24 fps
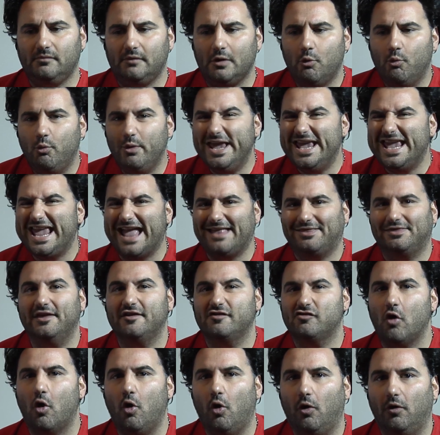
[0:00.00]
We get
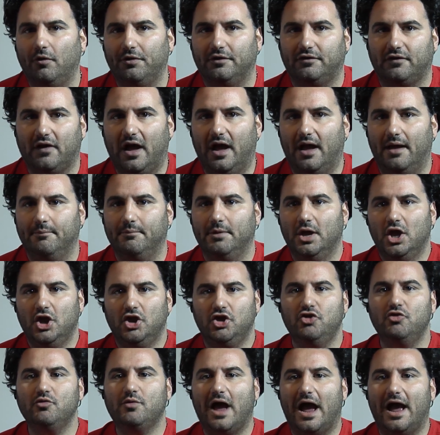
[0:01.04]
this all the time.
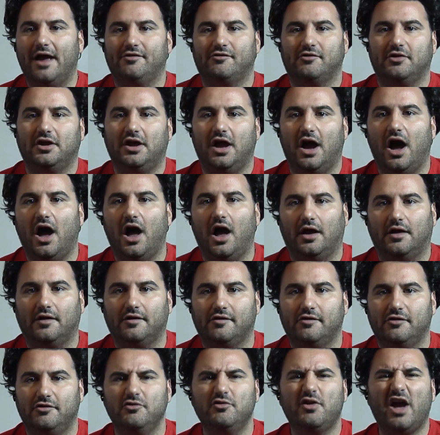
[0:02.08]
You guys are
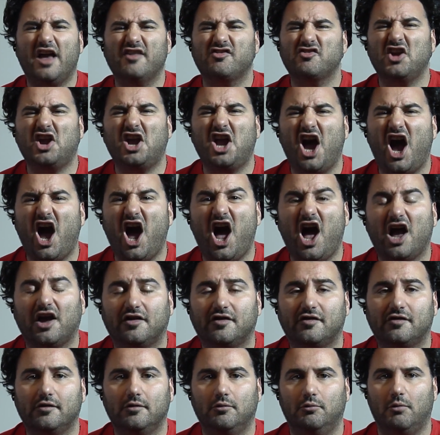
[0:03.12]
cucks. You guys are
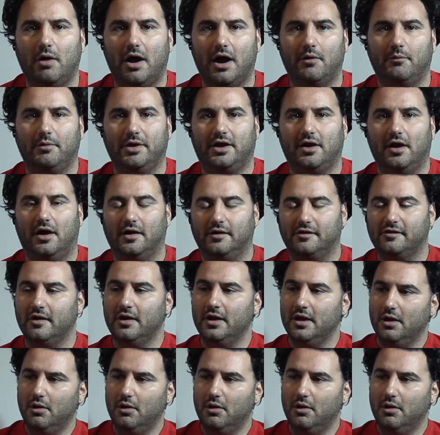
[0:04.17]
cucks. Why are we cucks?